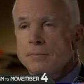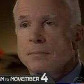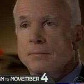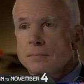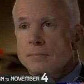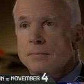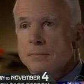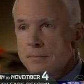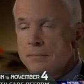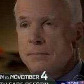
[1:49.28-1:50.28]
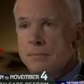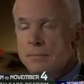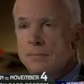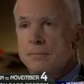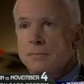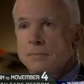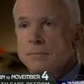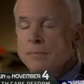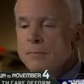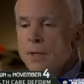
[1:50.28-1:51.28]
of Wall Street. Do you regret that now?
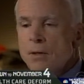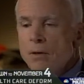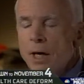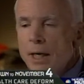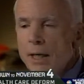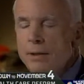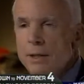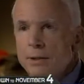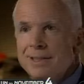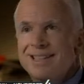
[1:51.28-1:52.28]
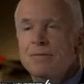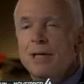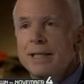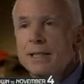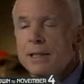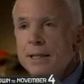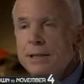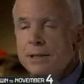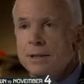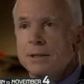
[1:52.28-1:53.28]
No, I think the
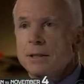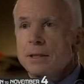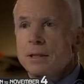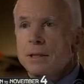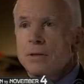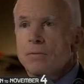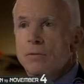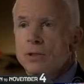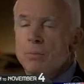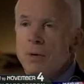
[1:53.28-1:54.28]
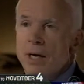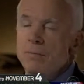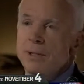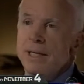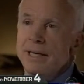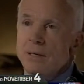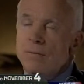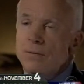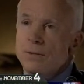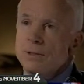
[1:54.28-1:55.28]
deregulation was probably
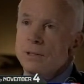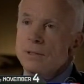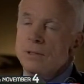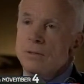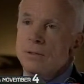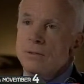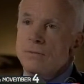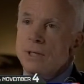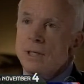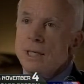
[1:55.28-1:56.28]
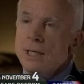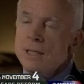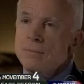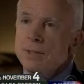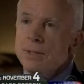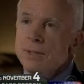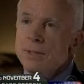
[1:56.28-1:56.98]
helpful to the growth of our economy.